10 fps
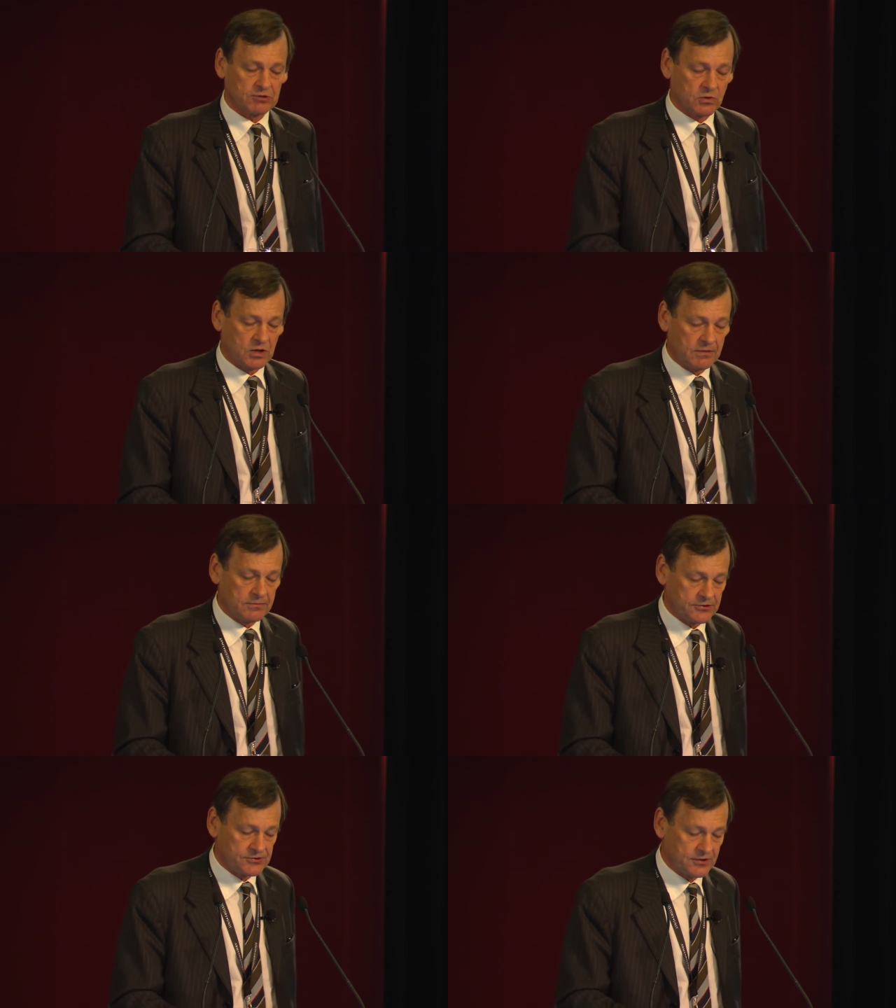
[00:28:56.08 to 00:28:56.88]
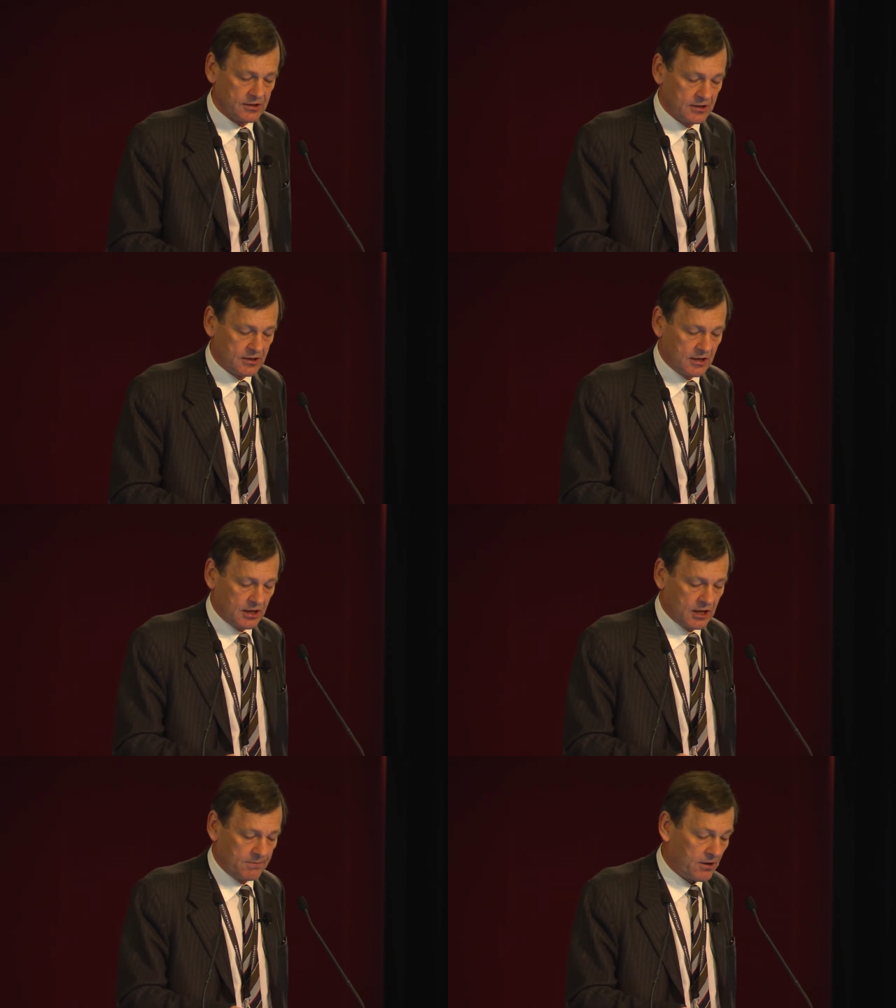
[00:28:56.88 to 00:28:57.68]
requirements,
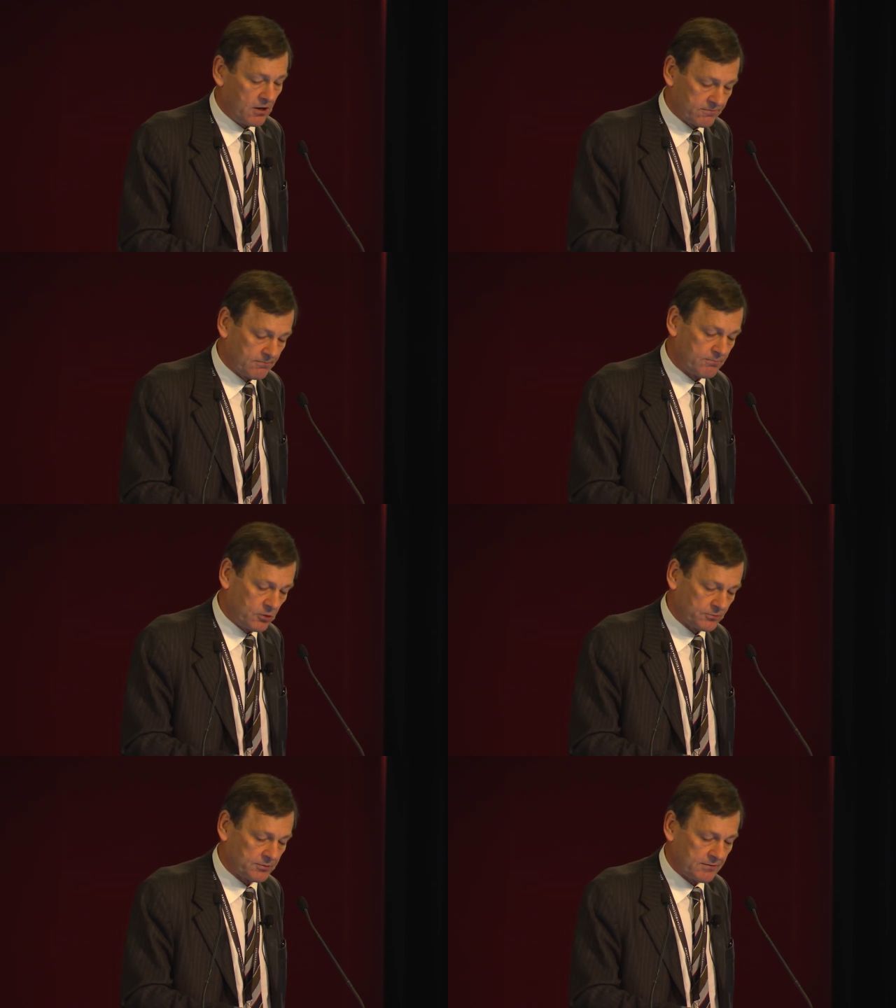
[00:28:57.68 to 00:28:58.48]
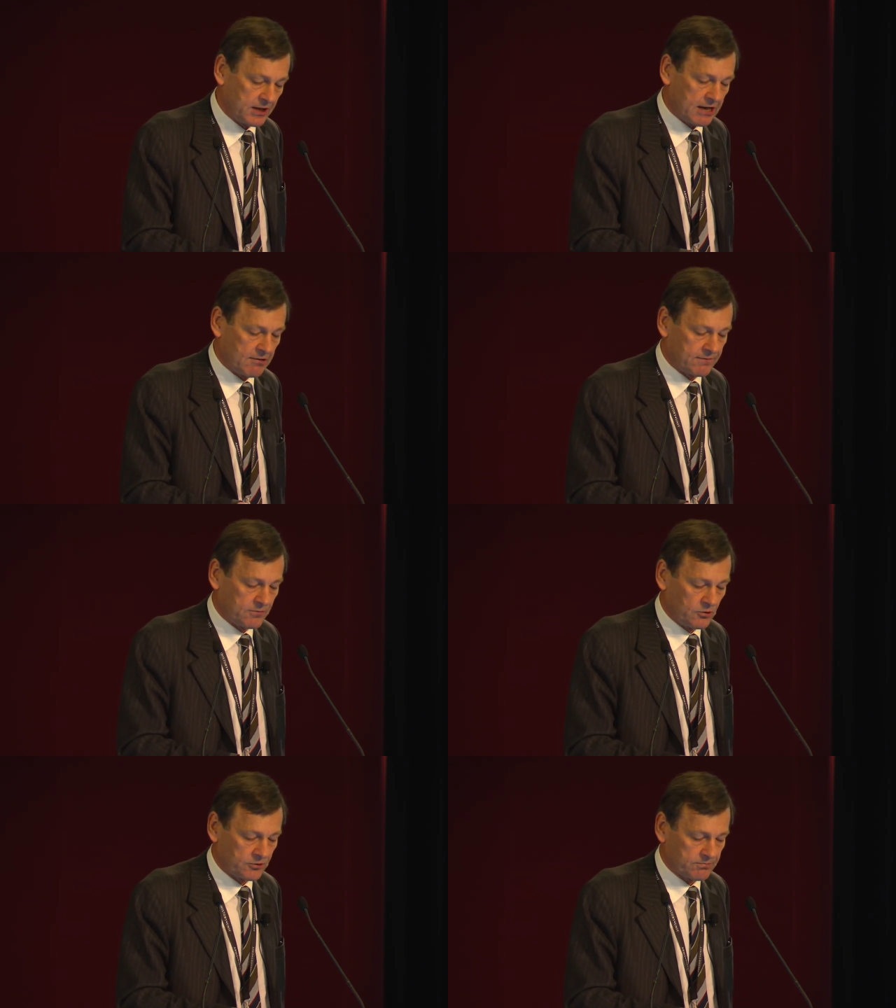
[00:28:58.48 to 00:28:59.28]
apart from possibly the area
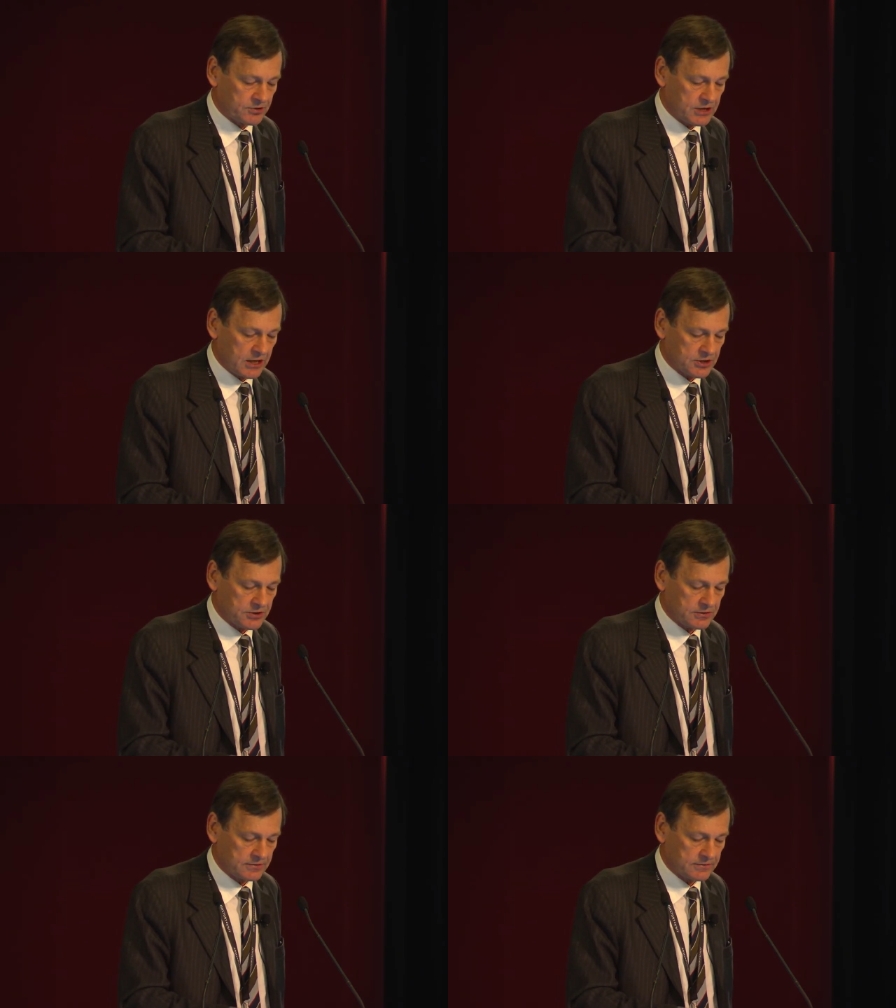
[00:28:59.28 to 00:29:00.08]
force protection.